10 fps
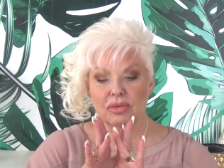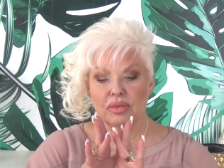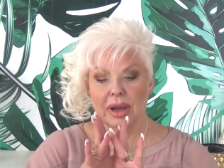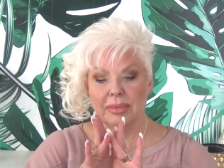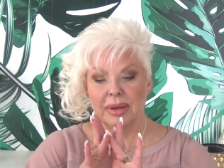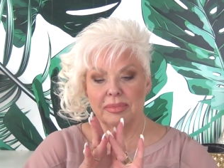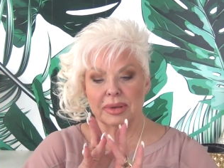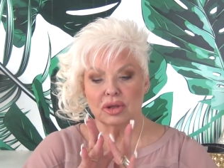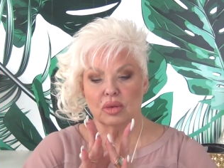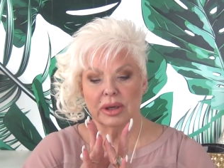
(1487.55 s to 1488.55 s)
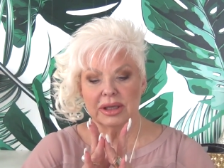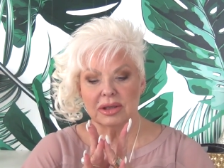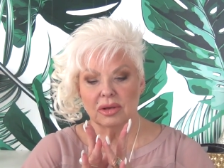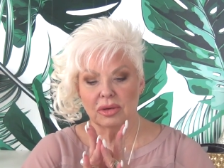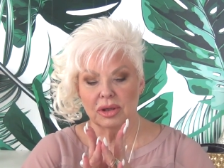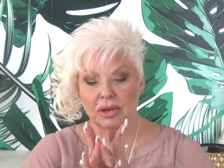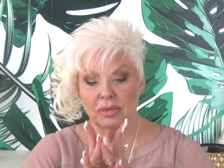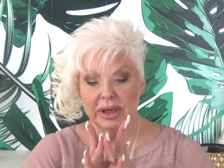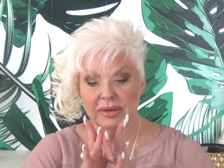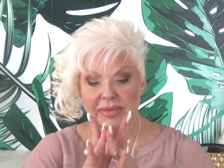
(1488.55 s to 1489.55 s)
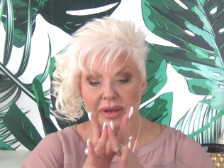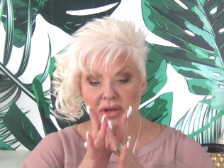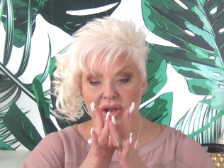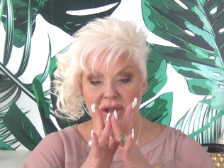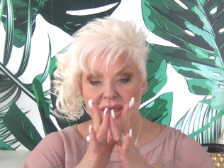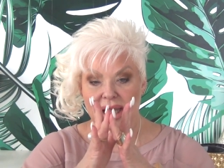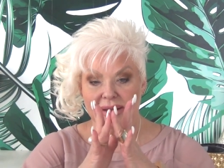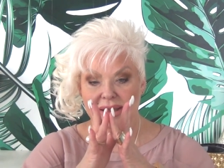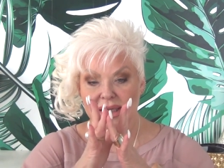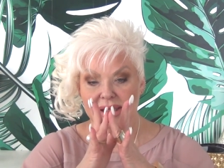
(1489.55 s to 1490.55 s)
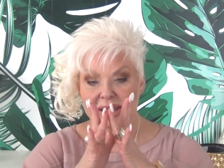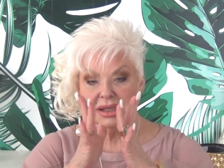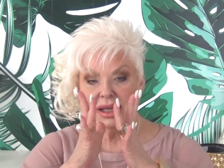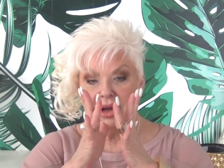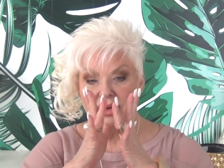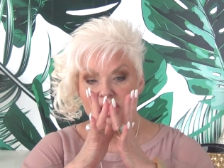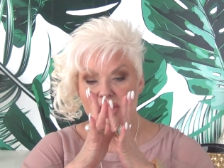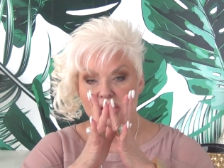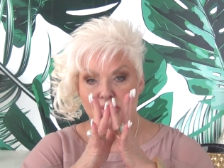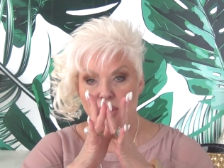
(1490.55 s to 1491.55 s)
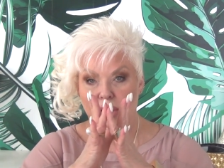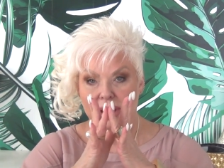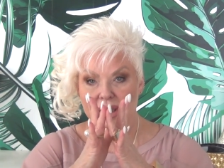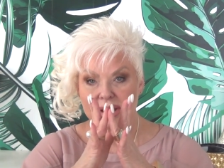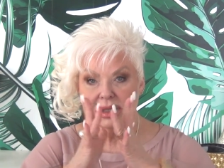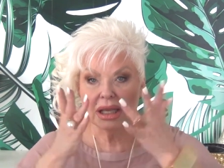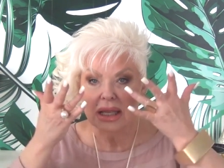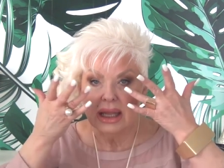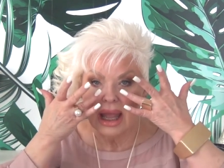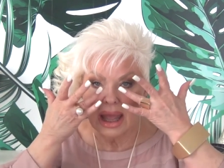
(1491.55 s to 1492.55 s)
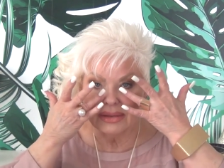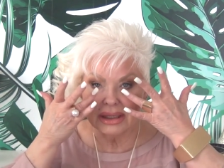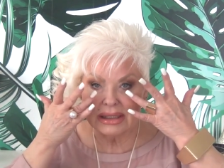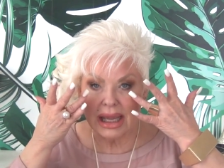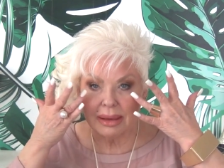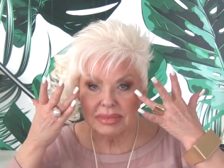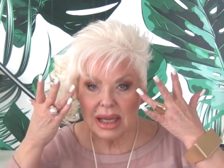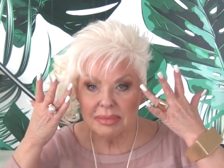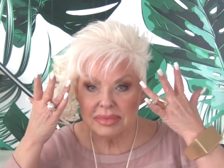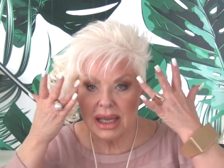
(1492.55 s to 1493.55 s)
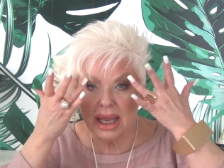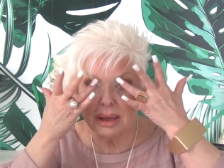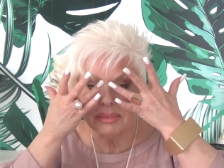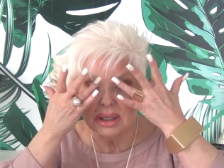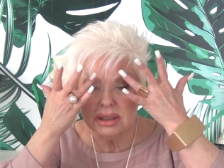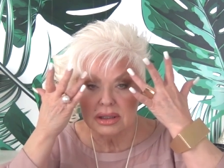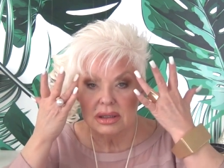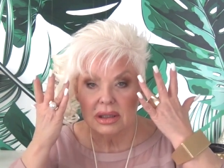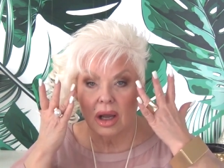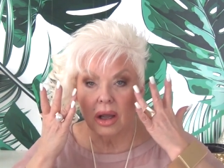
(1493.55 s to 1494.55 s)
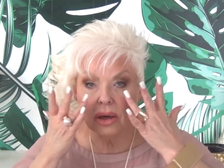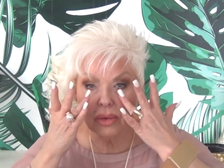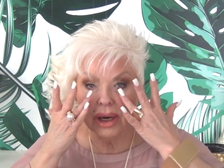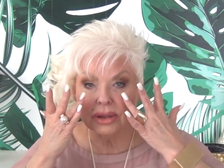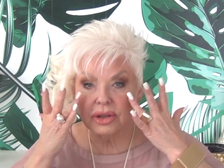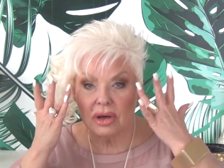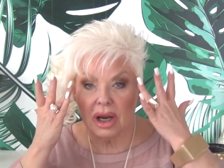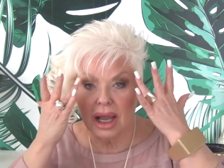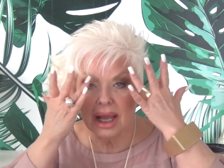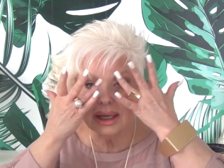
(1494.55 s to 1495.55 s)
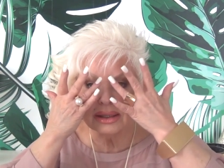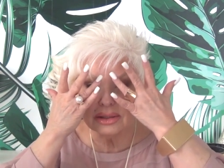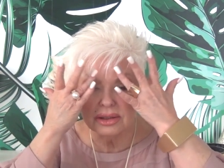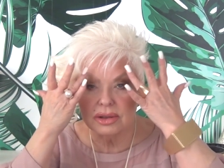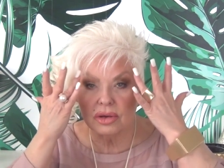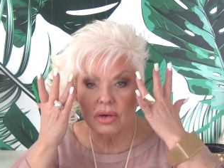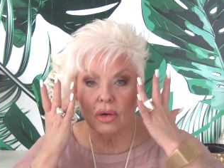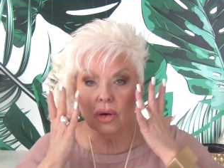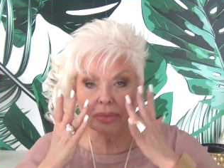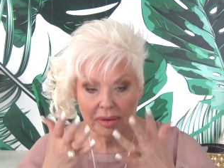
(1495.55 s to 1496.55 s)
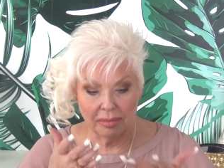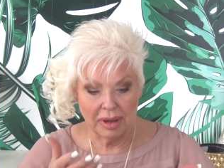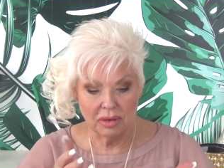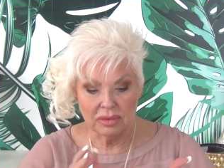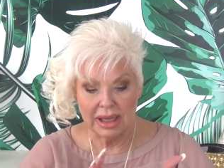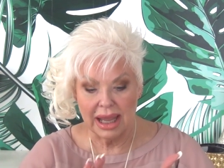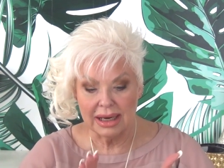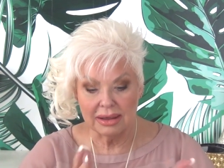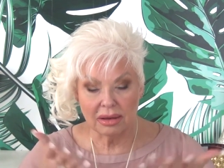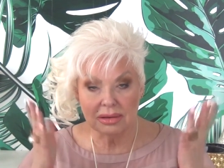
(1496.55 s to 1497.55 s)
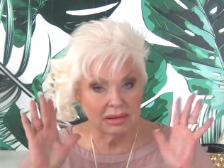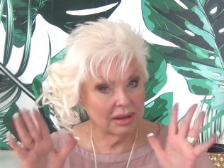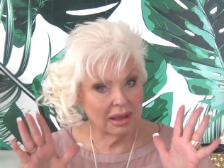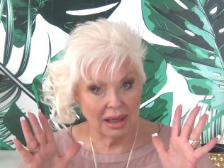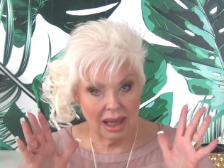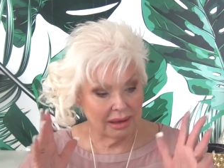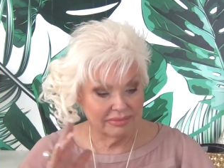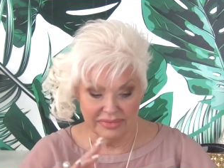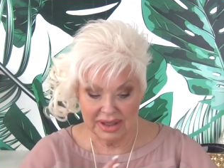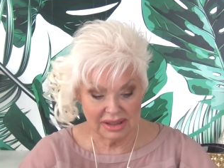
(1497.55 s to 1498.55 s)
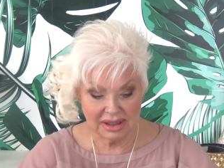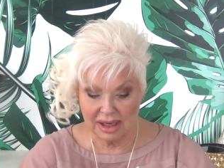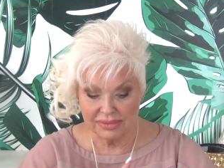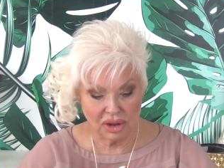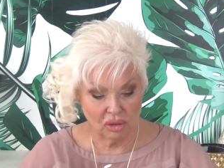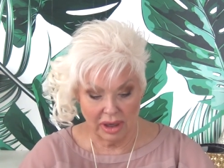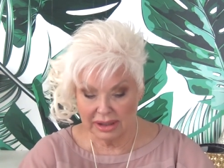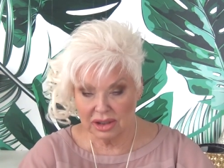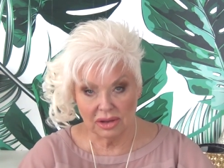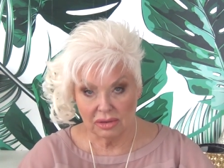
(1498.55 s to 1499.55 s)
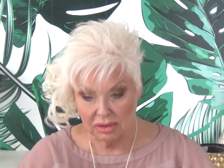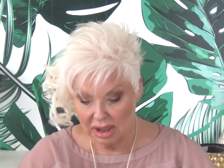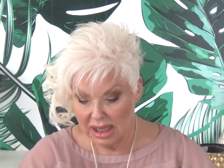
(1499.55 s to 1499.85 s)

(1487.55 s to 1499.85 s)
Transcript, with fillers: you rub it between two of your ring fingers just like this. See how it just spreads? And then tap, tap, tap all around your eyes and your orbital bone. And this stuff's great too.